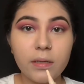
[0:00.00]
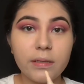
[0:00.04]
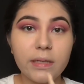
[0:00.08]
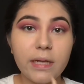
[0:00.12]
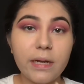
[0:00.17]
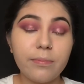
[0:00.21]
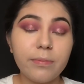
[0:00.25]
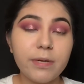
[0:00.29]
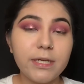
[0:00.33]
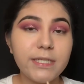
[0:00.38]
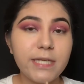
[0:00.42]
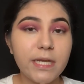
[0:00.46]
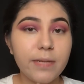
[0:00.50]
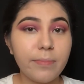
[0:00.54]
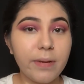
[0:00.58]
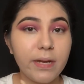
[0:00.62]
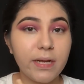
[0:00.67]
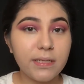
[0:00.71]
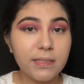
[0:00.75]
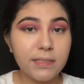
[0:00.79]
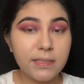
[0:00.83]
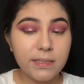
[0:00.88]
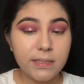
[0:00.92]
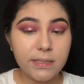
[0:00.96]
Then I'm gonna take my
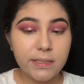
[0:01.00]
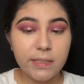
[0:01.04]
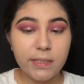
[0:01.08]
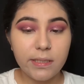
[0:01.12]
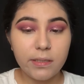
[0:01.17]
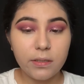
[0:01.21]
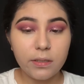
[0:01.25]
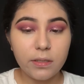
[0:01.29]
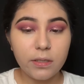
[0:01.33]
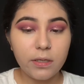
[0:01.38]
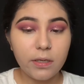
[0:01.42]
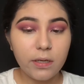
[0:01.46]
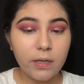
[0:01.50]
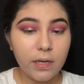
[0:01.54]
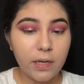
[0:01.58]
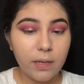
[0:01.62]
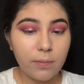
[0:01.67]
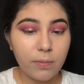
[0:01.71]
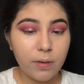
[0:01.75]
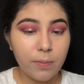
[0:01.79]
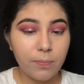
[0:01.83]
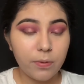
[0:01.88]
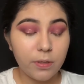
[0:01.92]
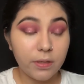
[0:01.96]
concealer and
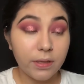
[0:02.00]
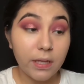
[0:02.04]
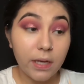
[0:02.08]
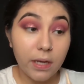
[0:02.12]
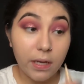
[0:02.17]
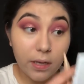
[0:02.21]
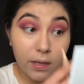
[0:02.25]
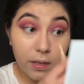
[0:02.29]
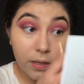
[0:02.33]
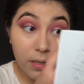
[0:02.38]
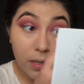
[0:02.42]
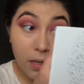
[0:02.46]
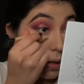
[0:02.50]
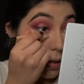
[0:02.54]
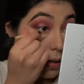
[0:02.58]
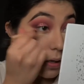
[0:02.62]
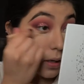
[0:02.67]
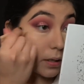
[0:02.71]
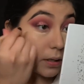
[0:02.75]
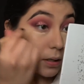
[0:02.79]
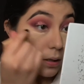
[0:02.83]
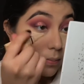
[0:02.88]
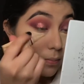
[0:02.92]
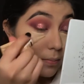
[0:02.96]
I'm gonna put that
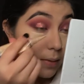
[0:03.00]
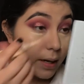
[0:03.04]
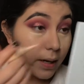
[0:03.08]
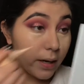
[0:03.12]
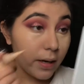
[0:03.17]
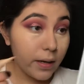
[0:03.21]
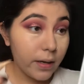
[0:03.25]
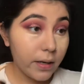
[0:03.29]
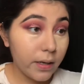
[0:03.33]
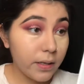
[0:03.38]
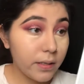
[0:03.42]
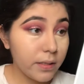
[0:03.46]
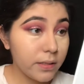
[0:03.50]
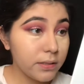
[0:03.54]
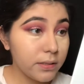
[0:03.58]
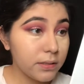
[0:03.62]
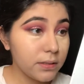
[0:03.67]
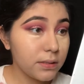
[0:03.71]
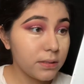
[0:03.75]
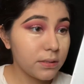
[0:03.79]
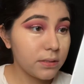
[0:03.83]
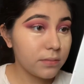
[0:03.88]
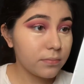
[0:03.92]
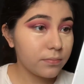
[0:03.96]
under my
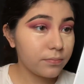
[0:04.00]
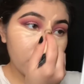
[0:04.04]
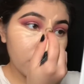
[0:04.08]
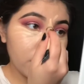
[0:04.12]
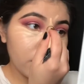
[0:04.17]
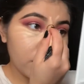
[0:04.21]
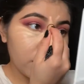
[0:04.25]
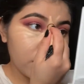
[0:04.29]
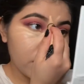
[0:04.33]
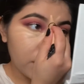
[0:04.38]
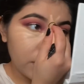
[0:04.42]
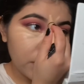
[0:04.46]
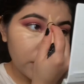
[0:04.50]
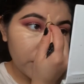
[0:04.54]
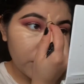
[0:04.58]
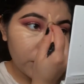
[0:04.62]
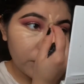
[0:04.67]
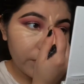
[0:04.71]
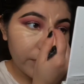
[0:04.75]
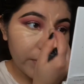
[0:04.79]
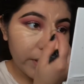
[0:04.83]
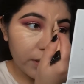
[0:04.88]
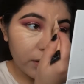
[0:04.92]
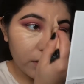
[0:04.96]
eyes, a
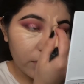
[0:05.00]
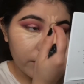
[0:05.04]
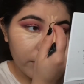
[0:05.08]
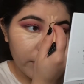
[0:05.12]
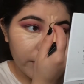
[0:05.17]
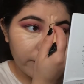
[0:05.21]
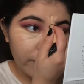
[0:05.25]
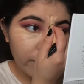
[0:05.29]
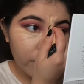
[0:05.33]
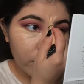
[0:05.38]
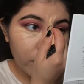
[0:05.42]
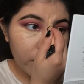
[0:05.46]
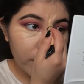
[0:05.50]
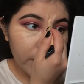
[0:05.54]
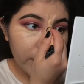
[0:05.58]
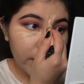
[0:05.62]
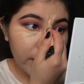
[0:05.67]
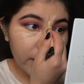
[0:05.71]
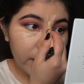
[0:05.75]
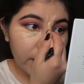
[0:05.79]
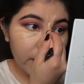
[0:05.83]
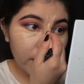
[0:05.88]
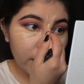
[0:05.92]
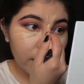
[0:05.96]
little bit on my
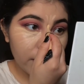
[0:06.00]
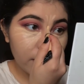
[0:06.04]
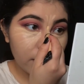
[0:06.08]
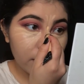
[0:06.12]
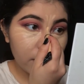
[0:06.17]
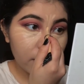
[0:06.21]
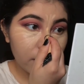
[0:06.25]
forehead,